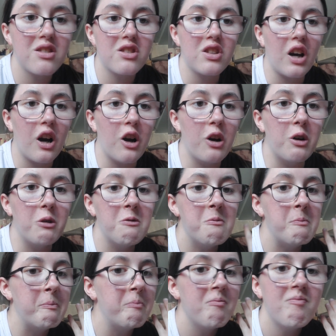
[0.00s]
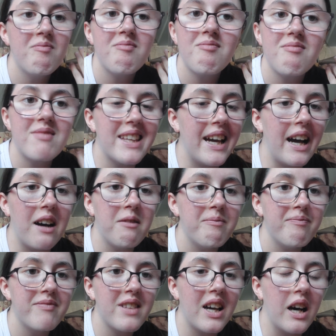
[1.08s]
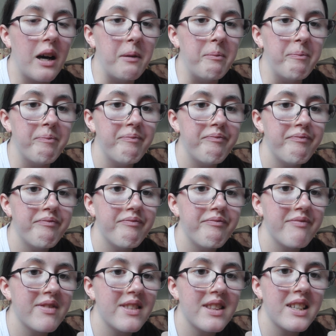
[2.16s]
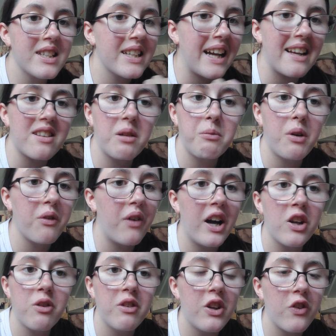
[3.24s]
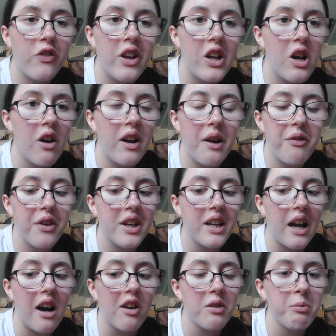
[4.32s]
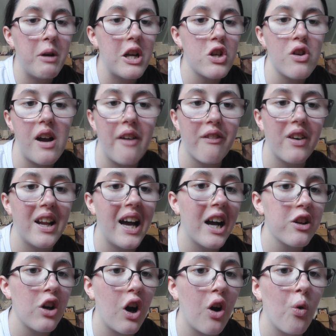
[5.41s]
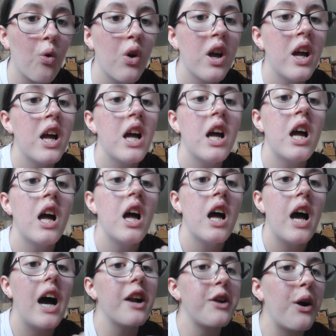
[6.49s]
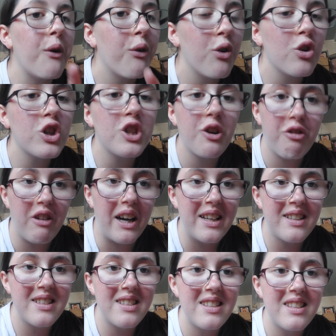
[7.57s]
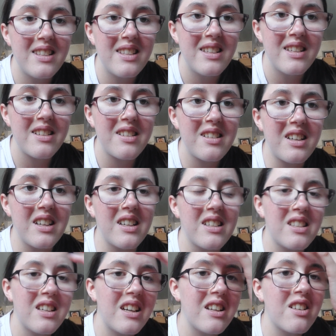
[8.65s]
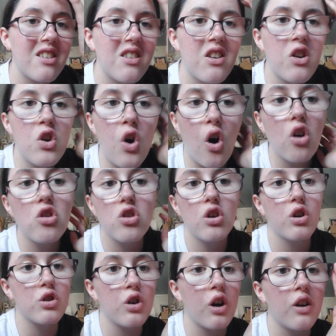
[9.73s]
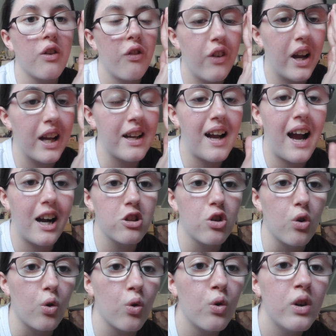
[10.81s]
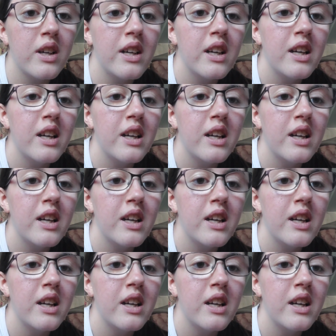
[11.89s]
So yeah, get some advice from this video and everything else. Make sure you have an adult, and don't force your friends, because it's not a good thing at all.